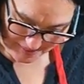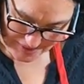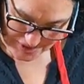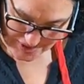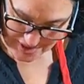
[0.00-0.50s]
I'm
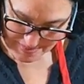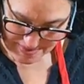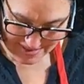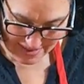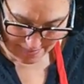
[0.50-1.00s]
just gonna
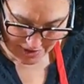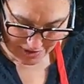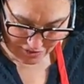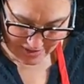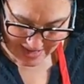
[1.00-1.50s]
be, I'm
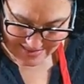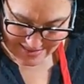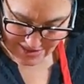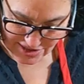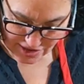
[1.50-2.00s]
gonna go nice
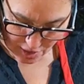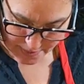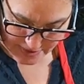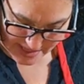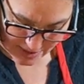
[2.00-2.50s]
and slow
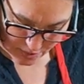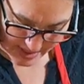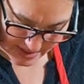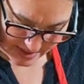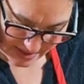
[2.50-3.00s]
because I don't
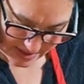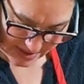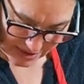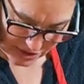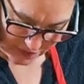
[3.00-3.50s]
want it
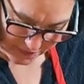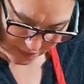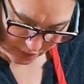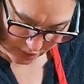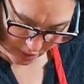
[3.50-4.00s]
to
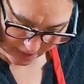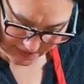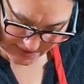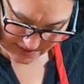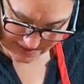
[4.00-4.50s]
fall
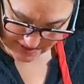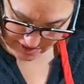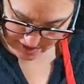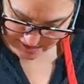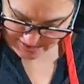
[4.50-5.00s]
off to the
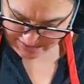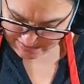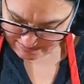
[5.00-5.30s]
side.